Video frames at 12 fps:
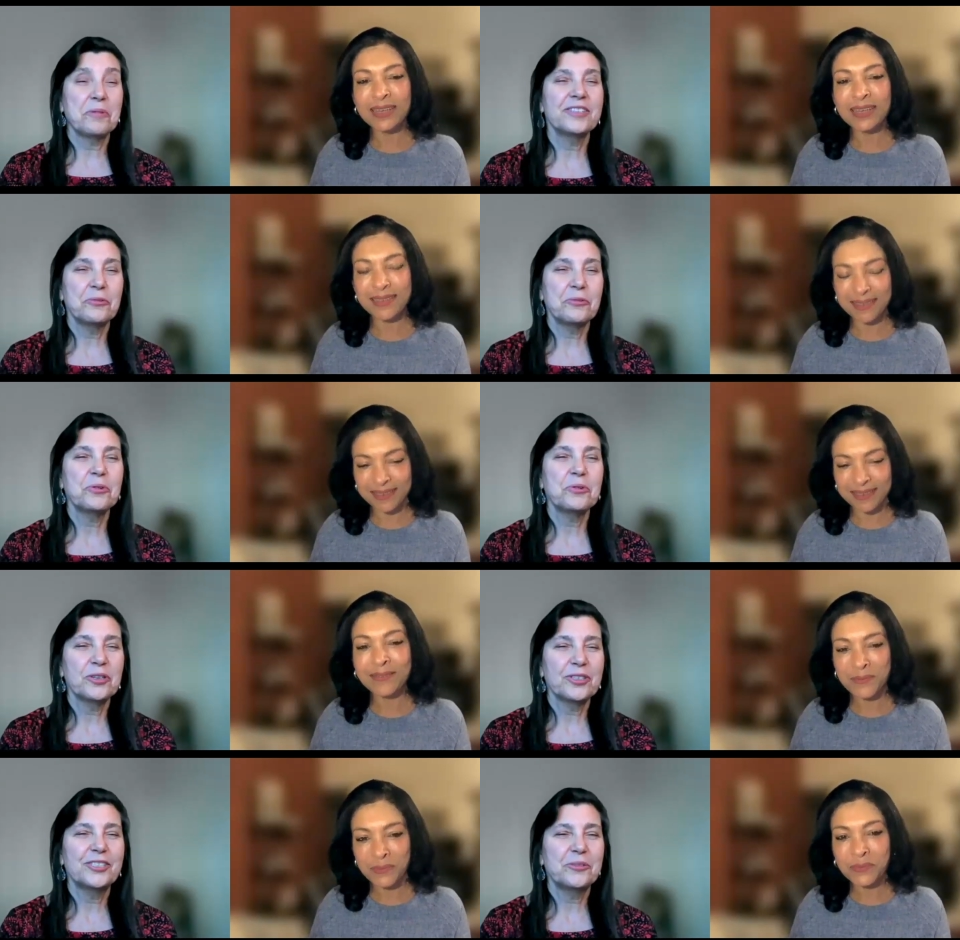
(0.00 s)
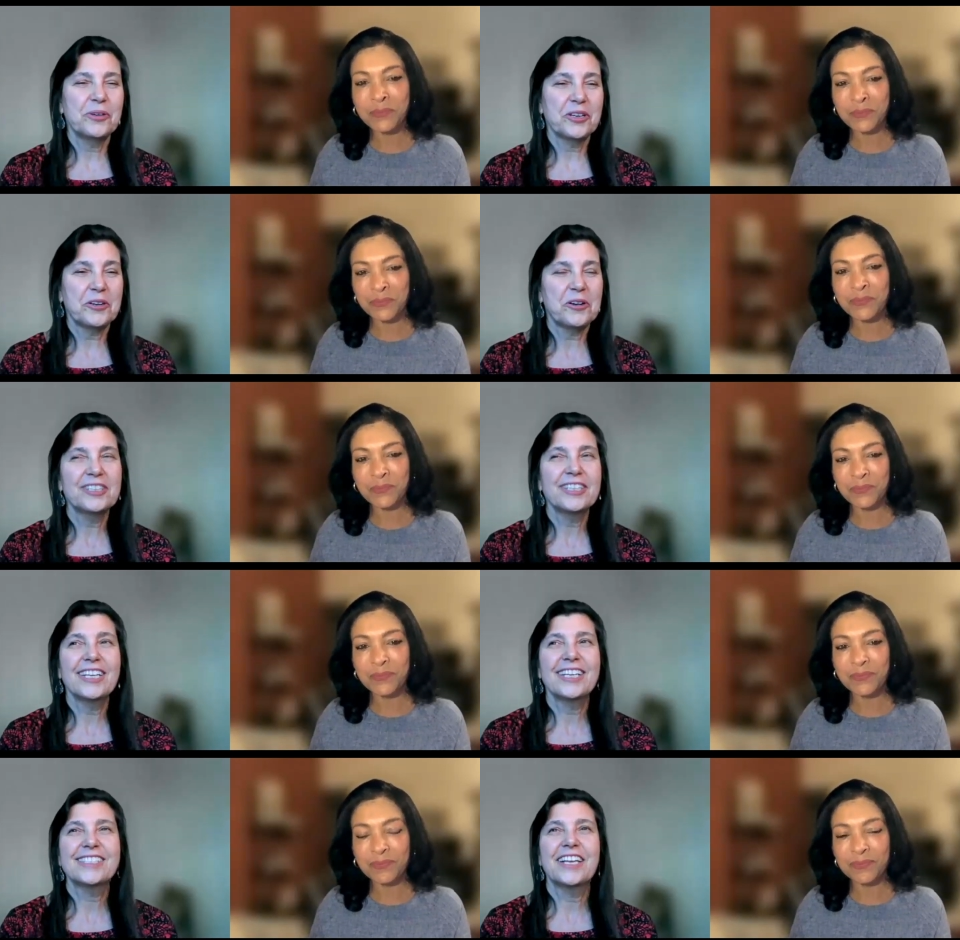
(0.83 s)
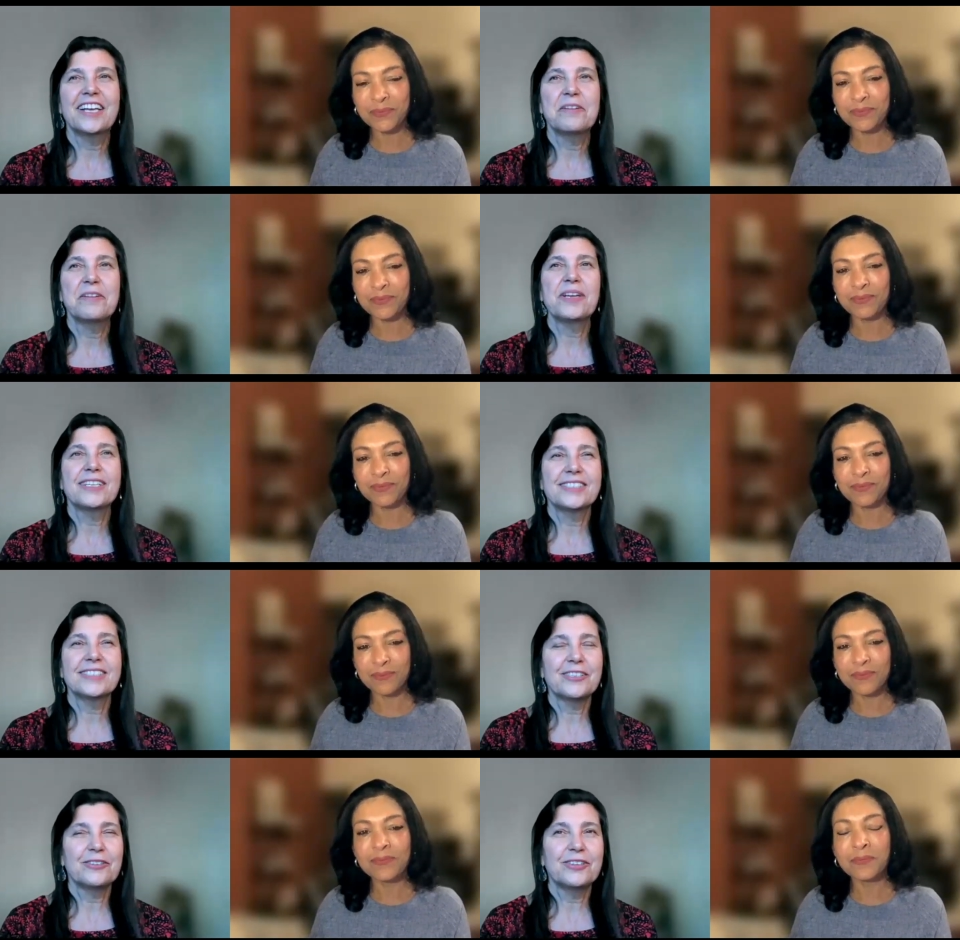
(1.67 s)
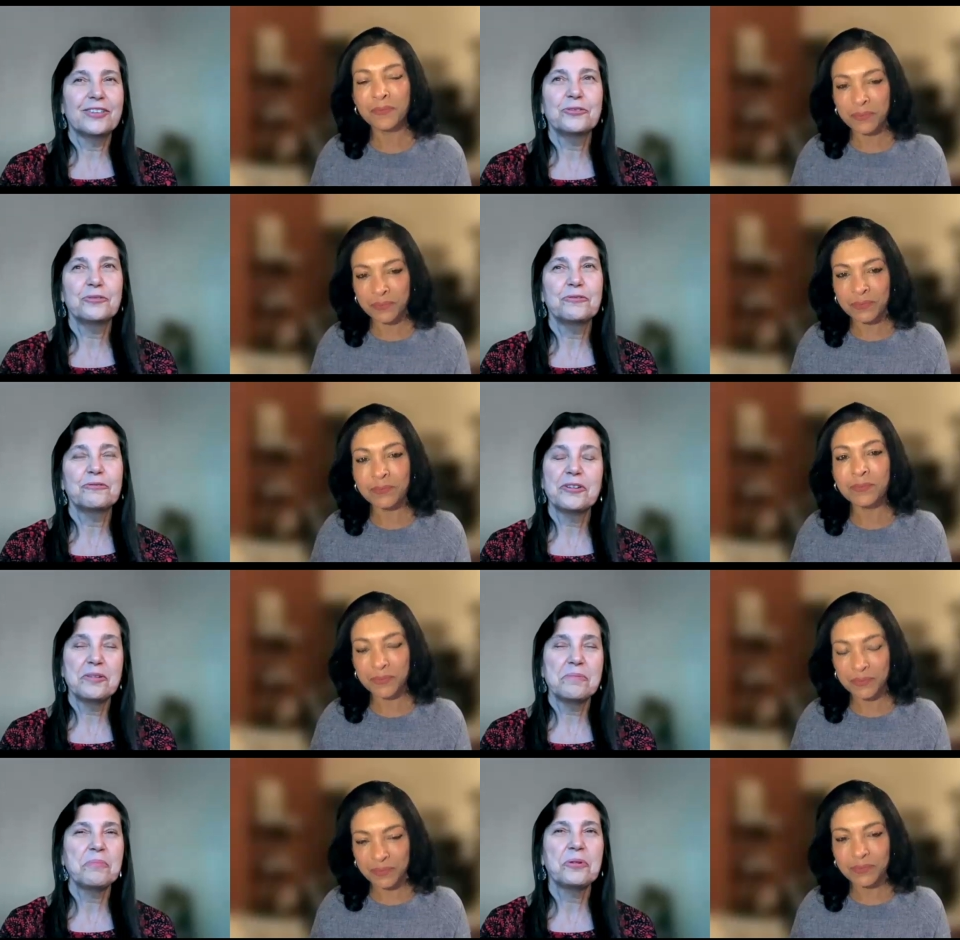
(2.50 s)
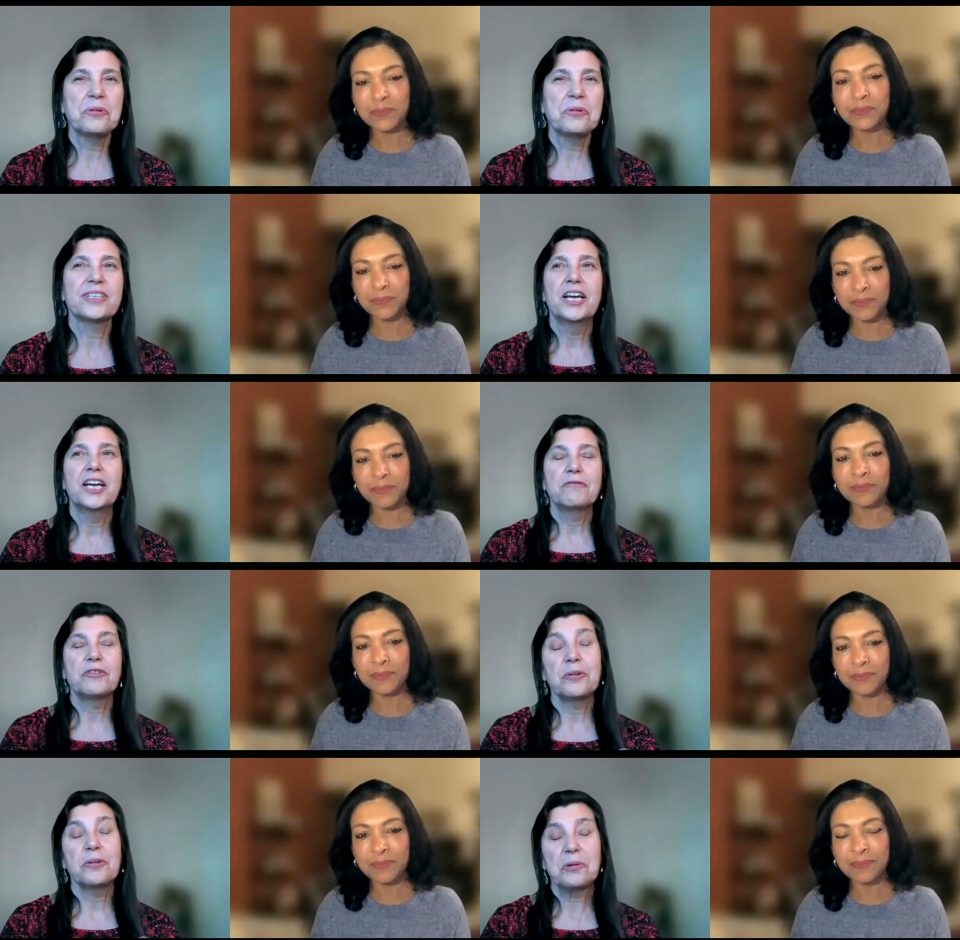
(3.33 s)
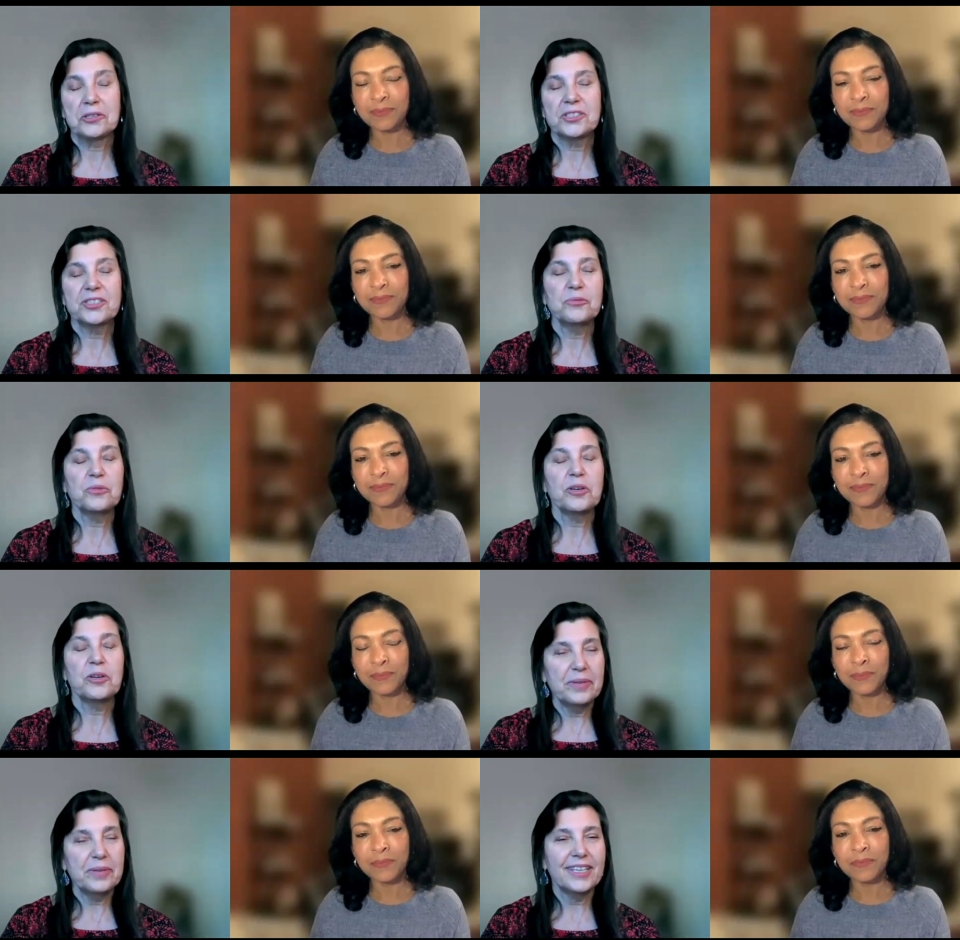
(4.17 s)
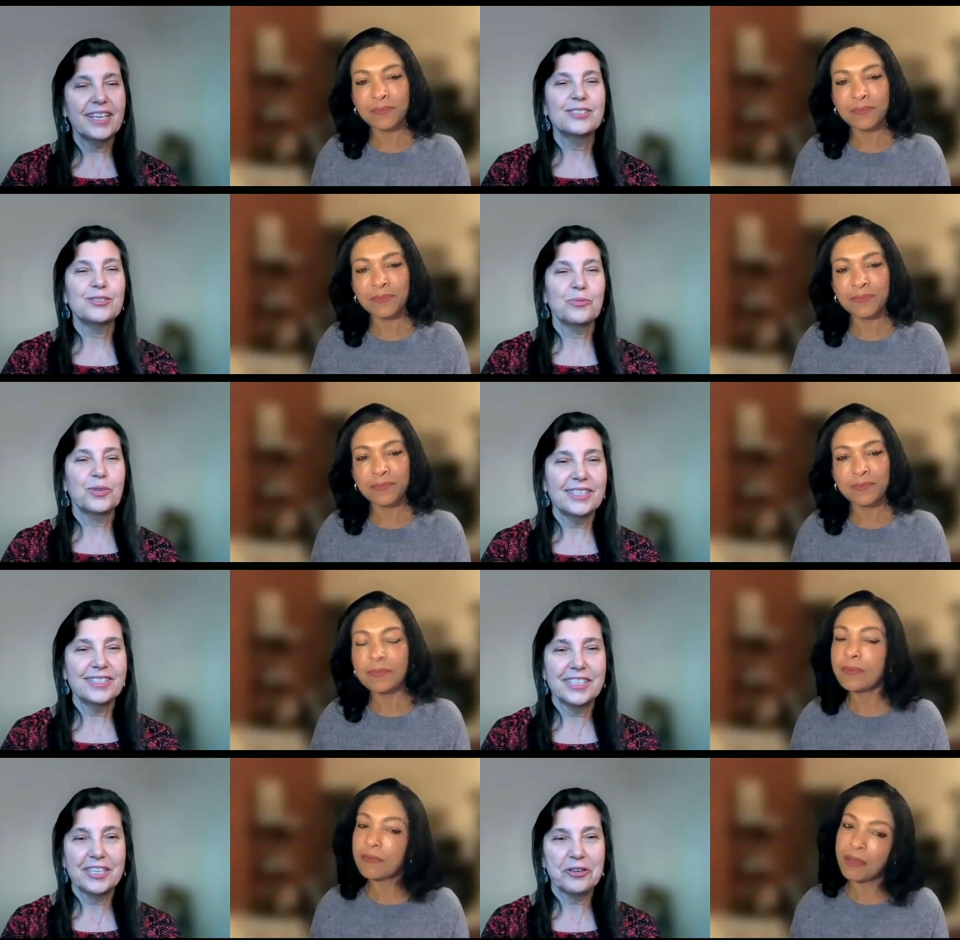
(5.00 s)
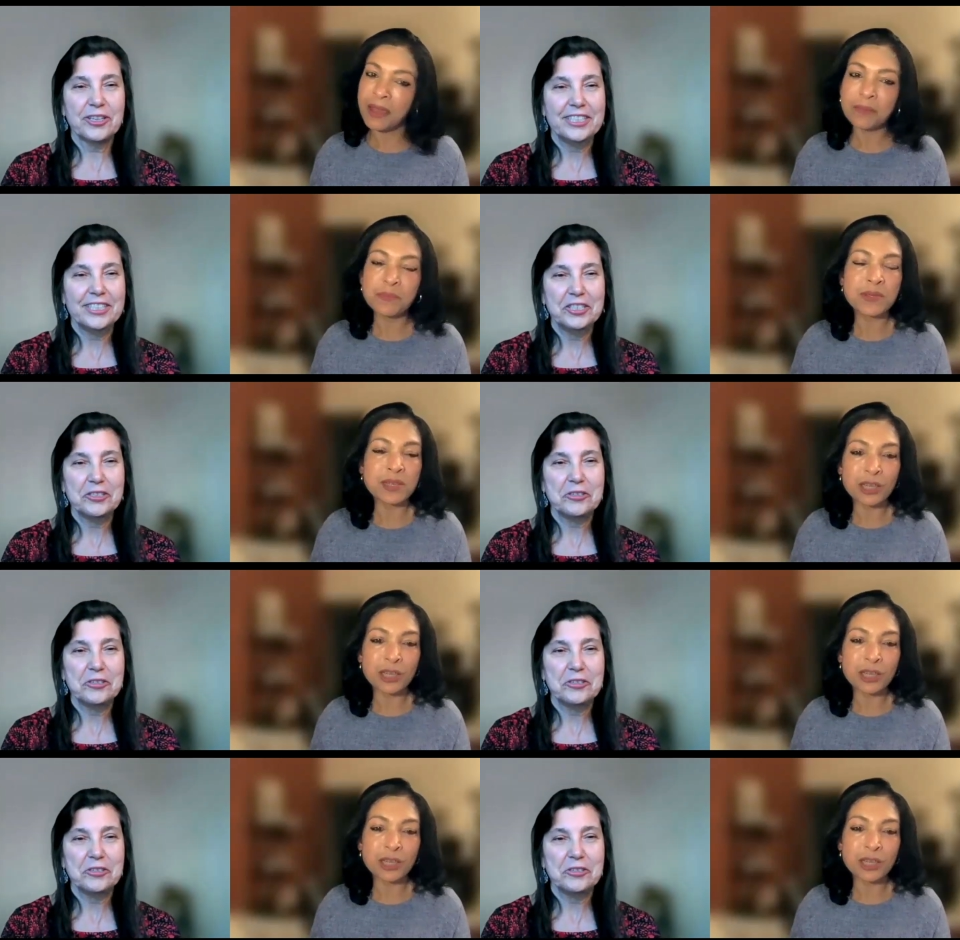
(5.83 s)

Speaker 1: spread the word to our colleagues uh, because it's also very important for our personal well being as well as in Absolutely.